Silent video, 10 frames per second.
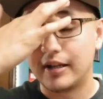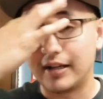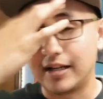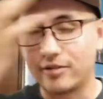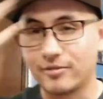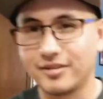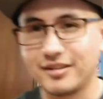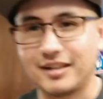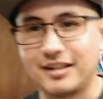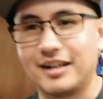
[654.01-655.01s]
I don't
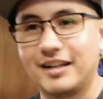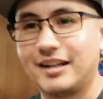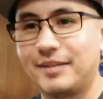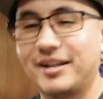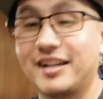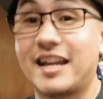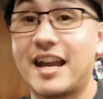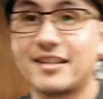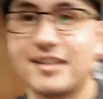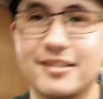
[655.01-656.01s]
really. I mean, I
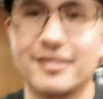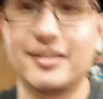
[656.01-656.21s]
can technically